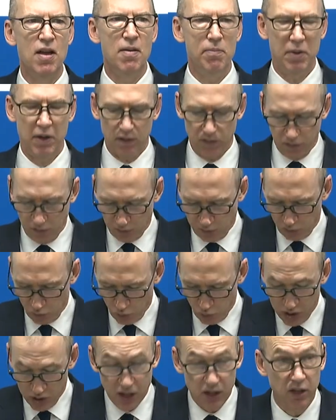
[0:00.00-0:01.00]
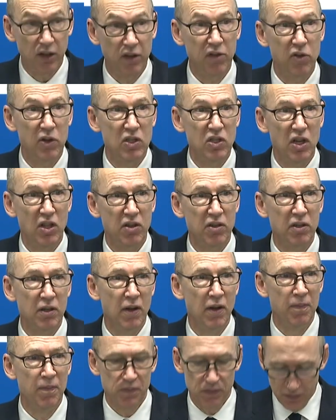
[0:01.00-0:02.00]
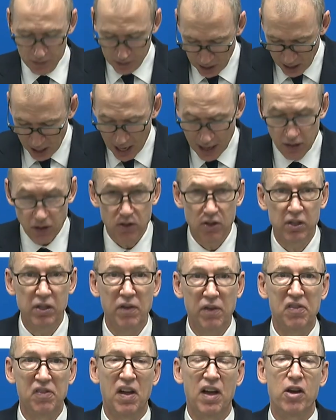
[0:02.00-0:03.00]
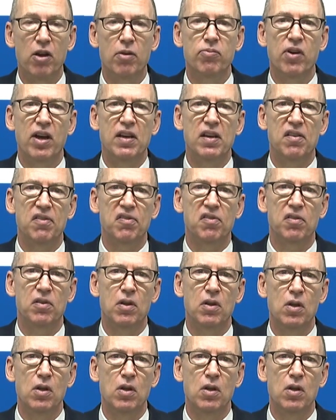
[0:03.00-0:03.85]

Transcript: pixels really close to each other. That either delivers higher brightness